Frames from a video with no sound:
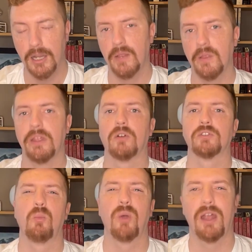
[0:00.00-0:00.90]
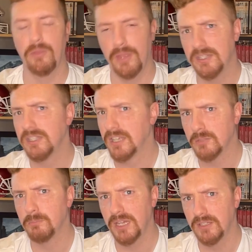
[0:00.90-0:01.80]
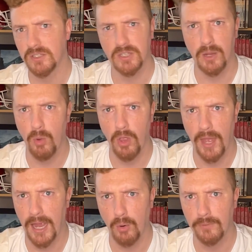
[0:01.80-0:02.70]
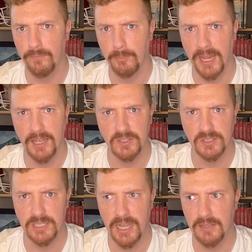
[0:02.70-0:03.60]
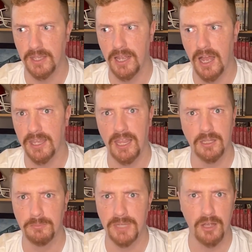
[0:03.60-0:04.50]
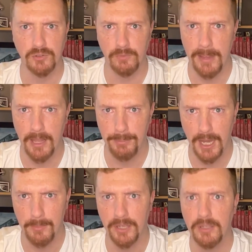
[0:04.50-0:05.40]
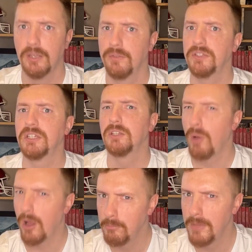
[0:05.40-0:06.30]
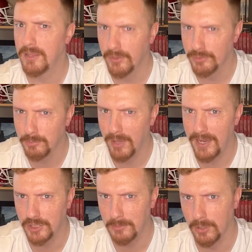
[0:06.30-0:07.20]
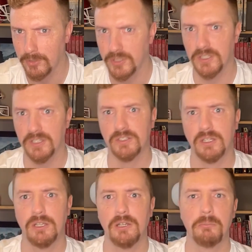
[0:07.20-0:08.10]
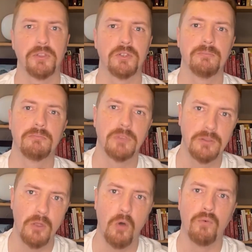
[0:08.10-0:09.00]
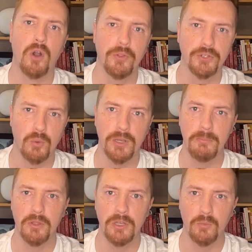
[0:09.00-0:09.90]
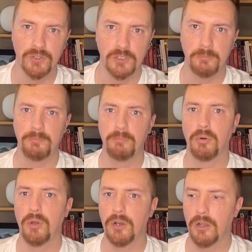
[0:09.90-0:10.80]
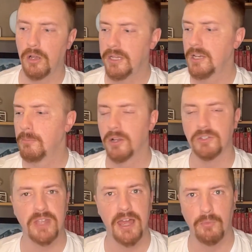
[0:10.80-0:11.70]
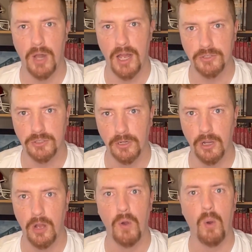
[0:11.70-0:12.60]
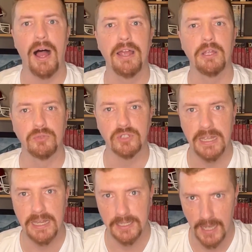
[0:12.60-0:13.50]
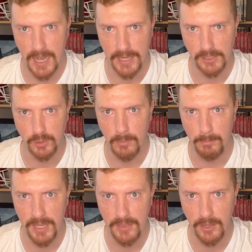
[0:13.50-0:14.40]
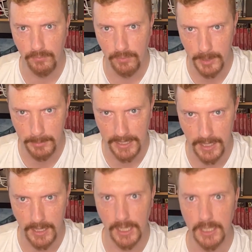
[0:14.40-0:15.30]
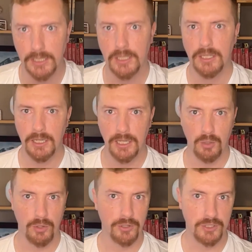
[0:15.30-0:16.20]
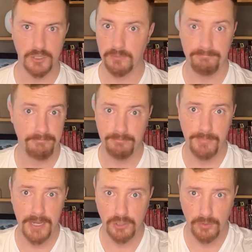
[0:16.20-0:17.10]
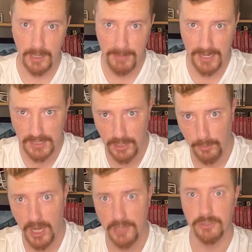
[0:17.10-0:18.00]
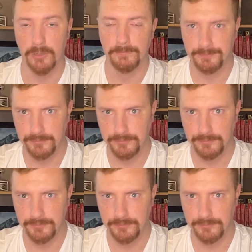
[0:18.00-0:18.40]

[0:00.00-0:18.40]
And then they also went out, they did get some pieces like Will Howard from Kansas State. They got Caleb Downs from Alabama. They did go out and make those splashy purchases, but the overall, the 20 million was put in amongst that roster of Ohio State guys who had been there from the beginning in order to just make sure they maintain the roster.